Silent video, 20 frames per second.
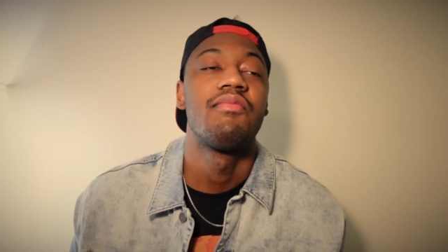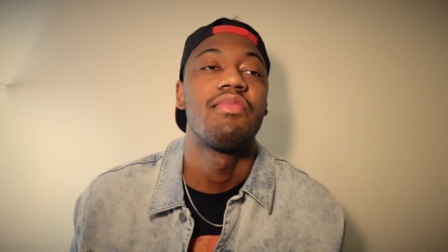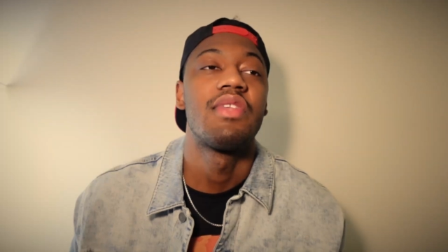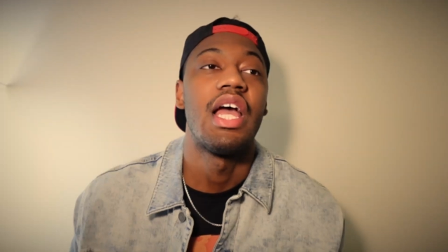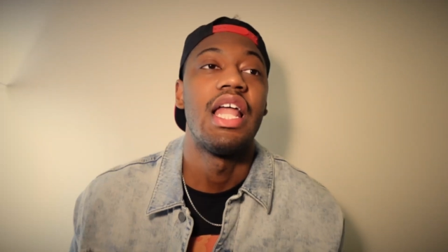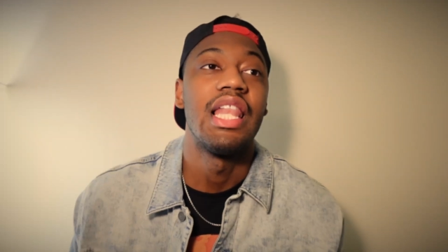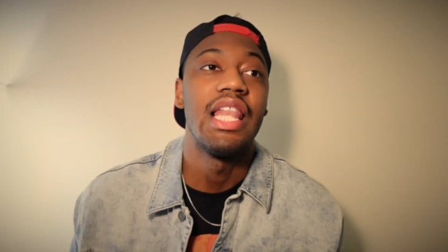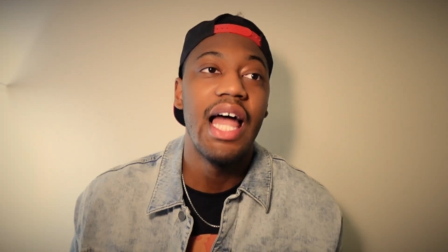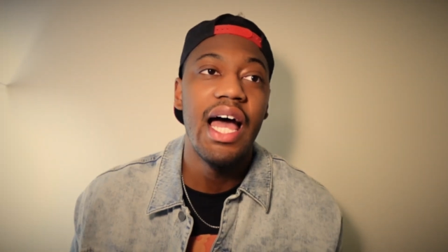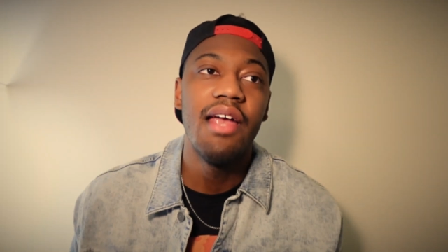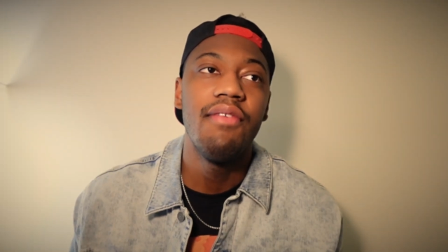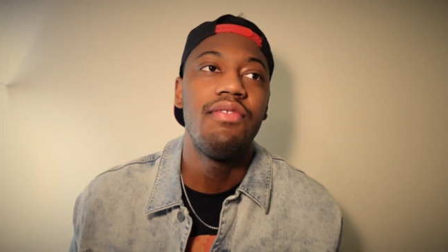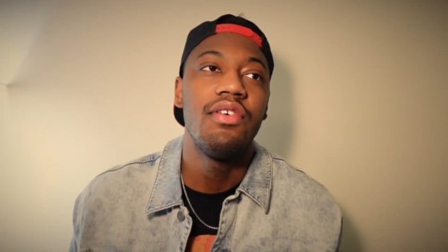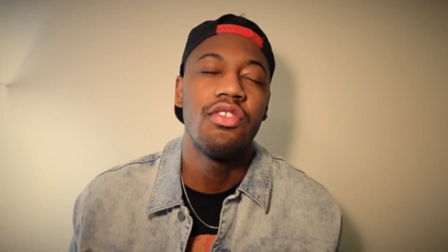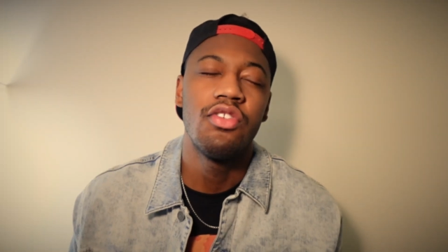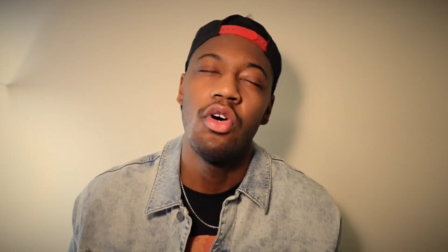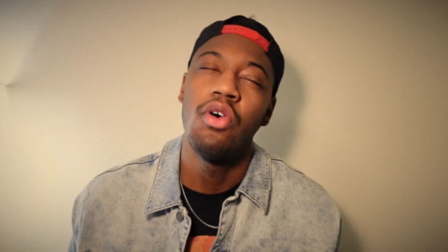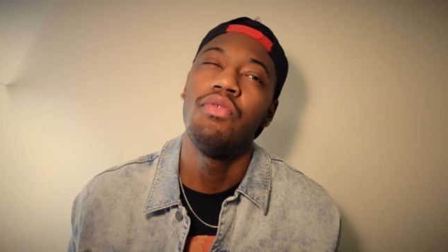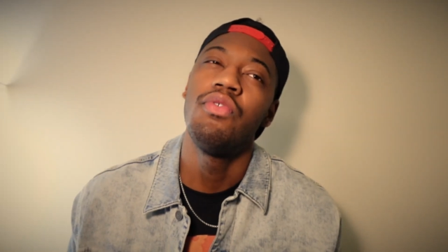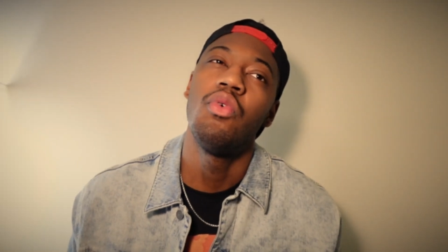Life is
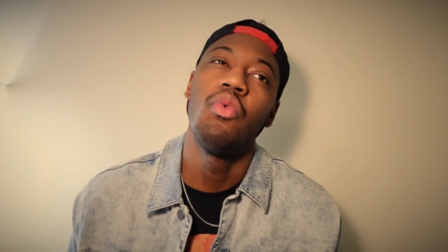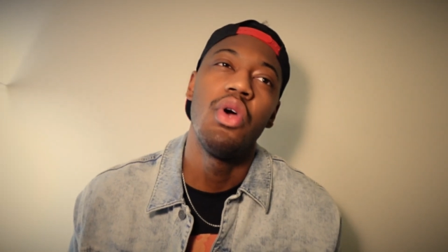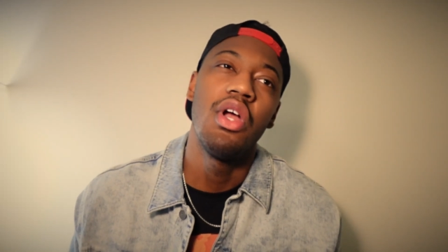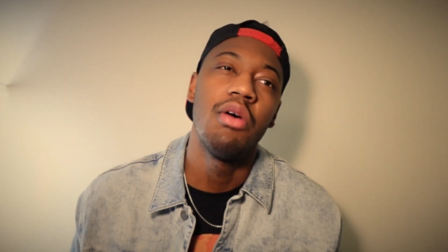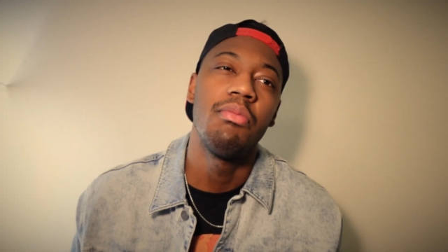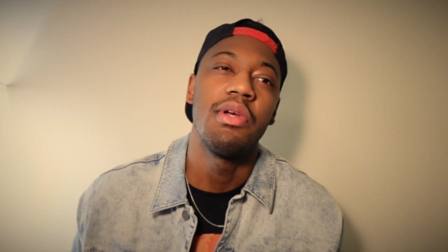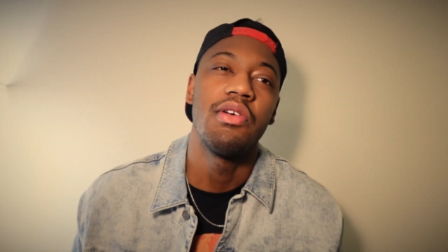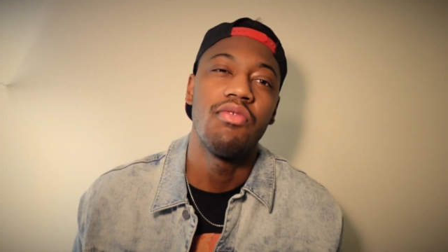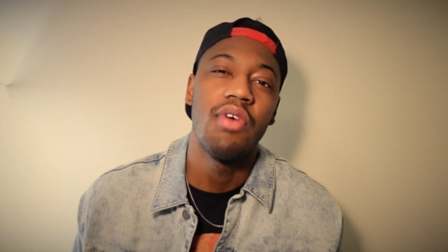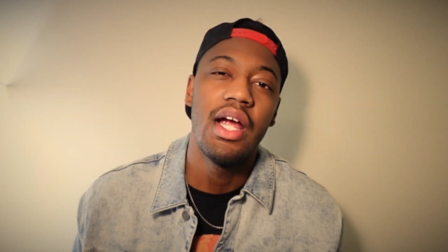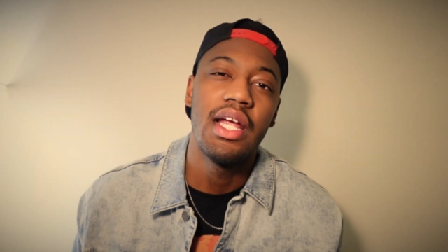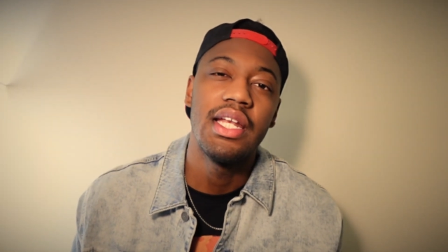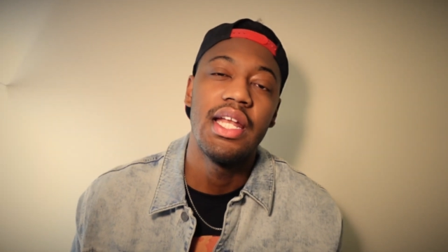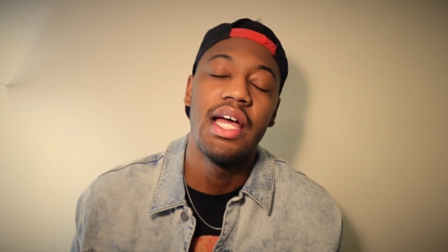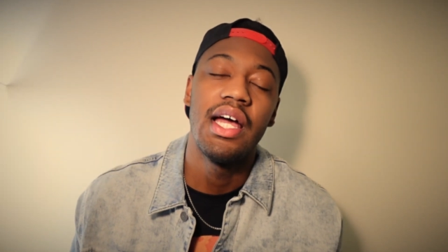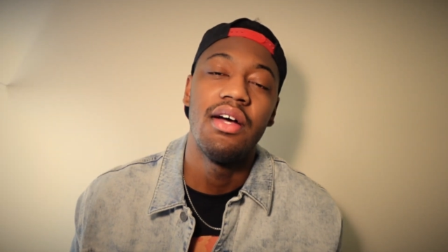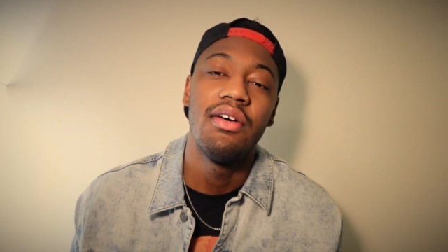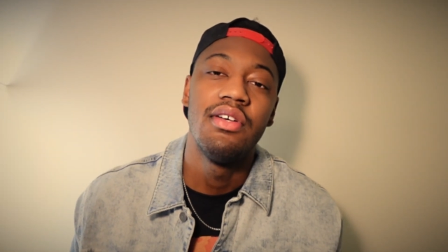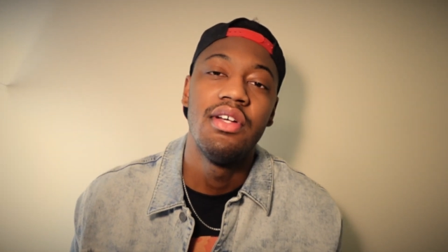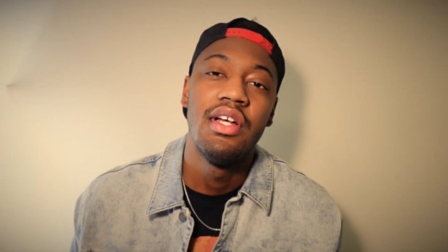overwhelming right now.
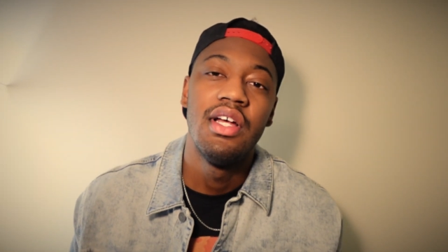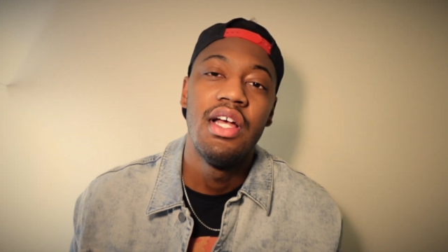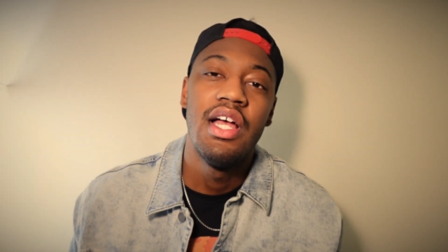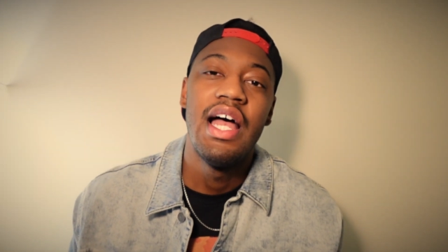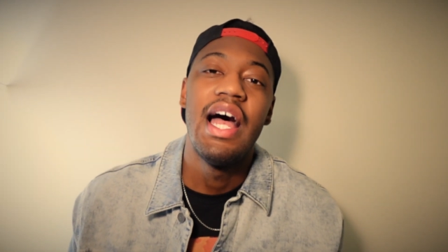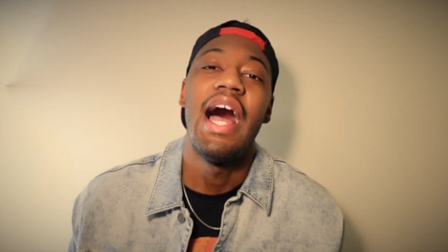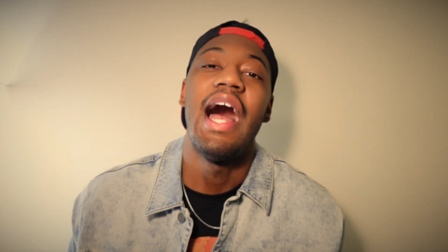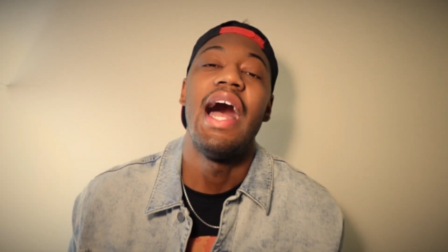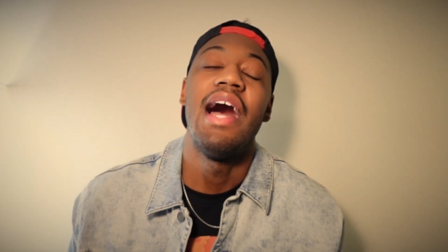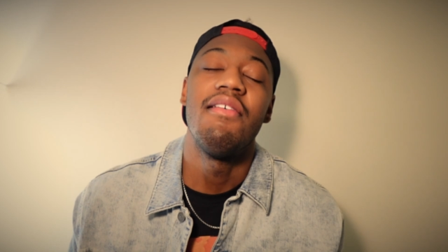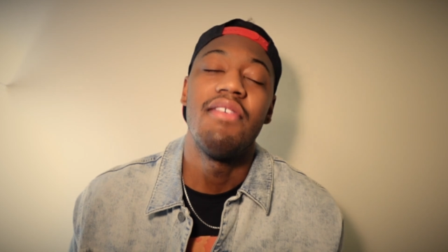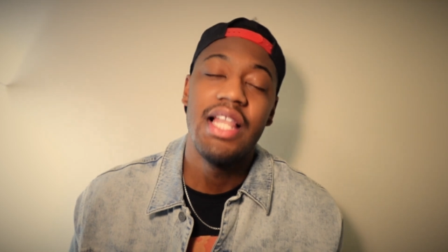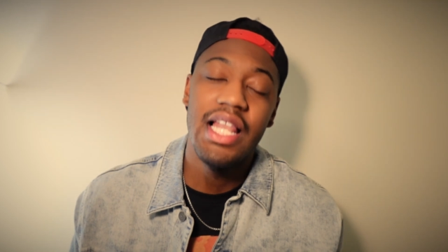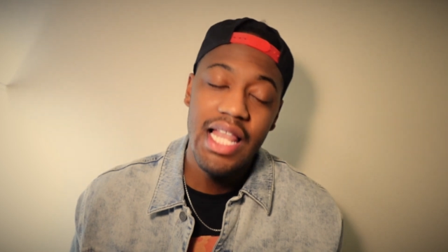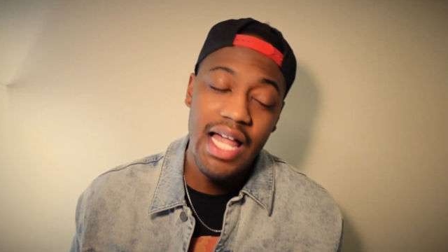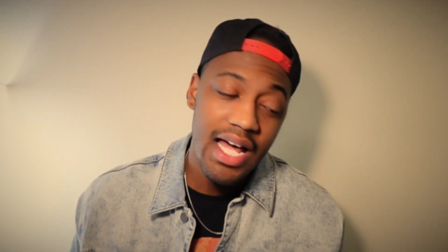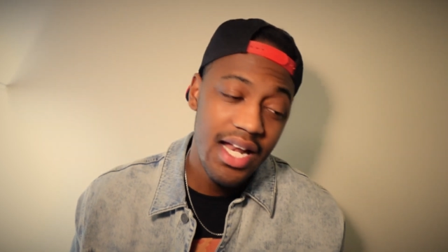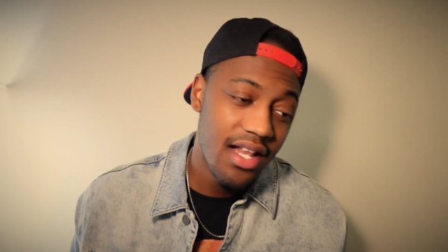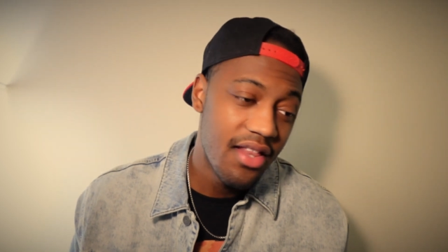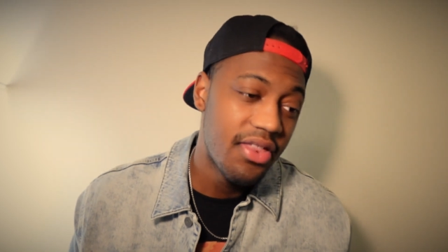I have a lot
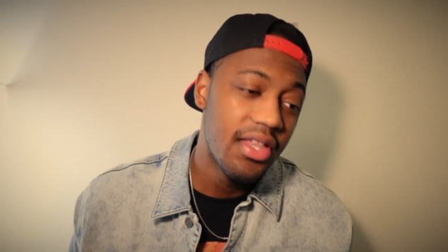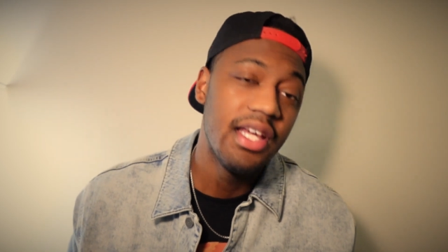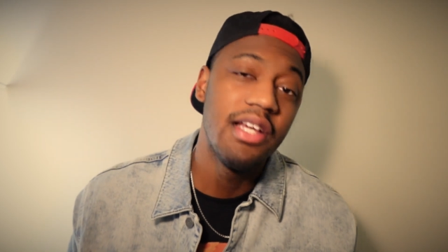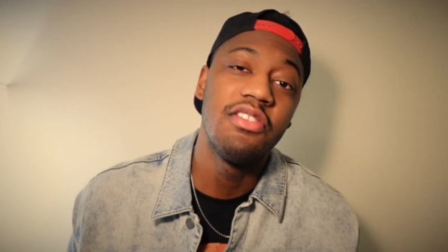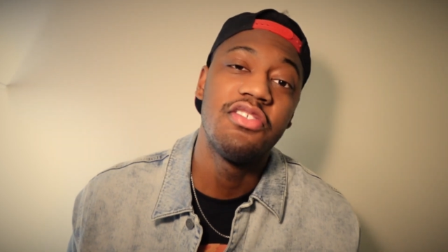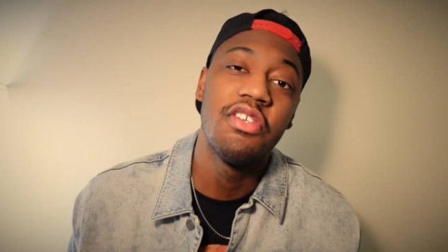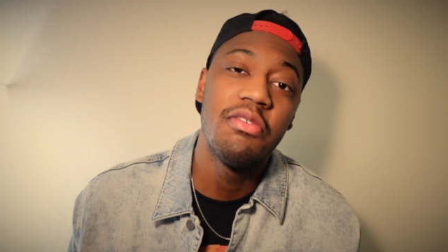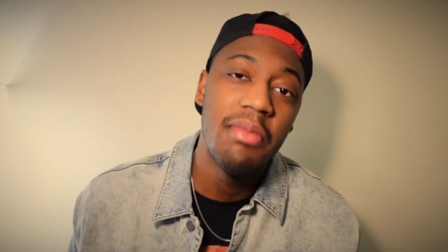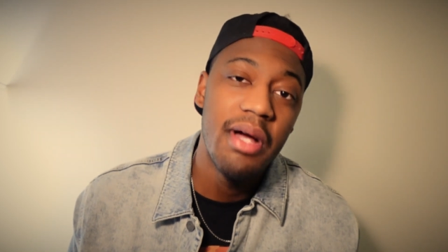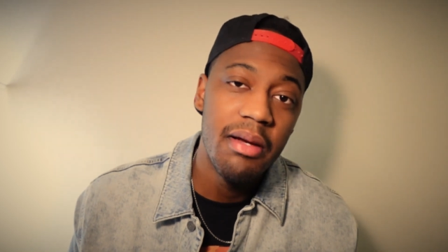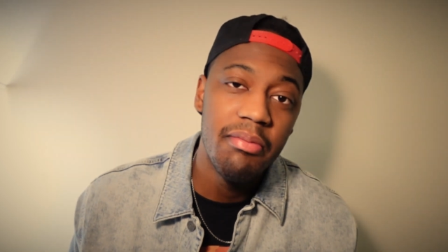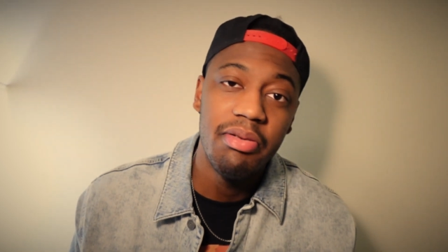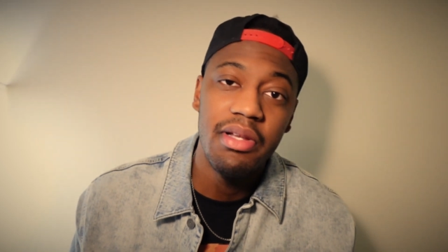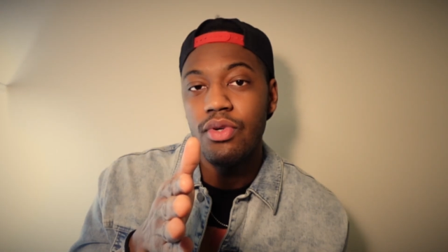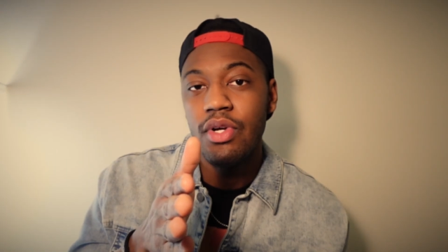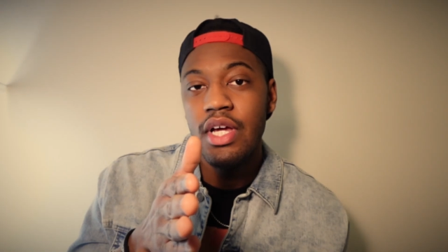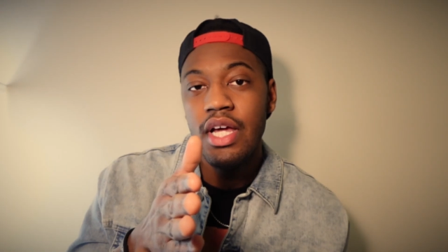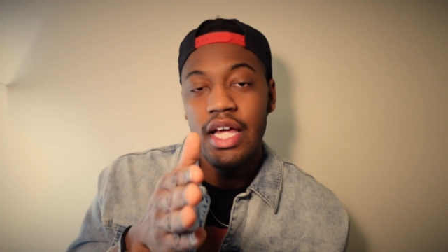of things on my plate.